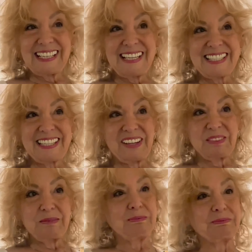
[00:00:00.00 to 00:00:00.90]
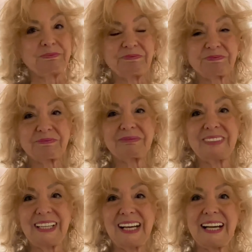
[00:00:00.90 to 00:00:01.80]
So,
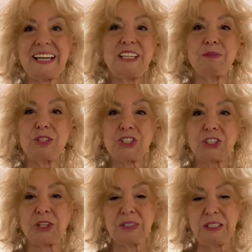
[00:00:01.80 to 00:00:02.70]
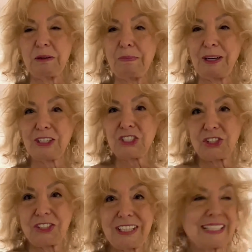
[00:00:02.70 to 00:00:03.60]
and I got him a shirt and a pair of
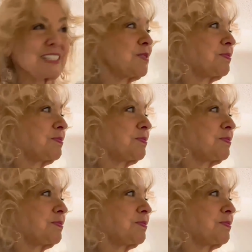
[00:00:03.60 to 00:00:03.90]
shorts.